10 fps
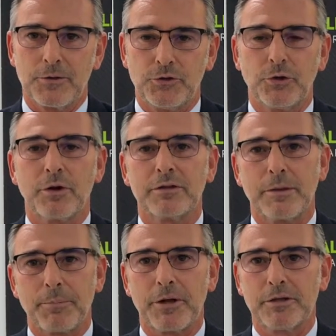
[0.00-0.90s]
during
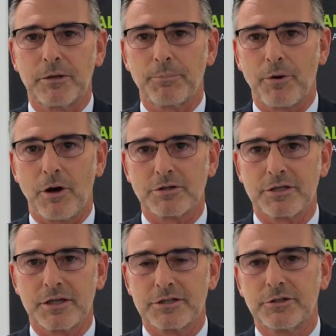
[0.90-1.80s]
the printing
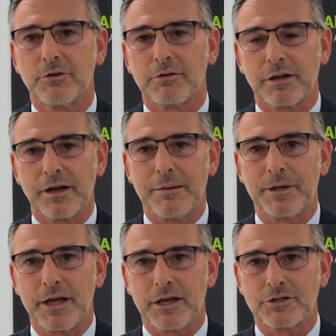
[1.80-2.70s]
process, during
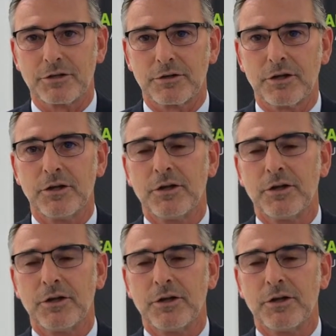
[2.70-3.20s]
lamination,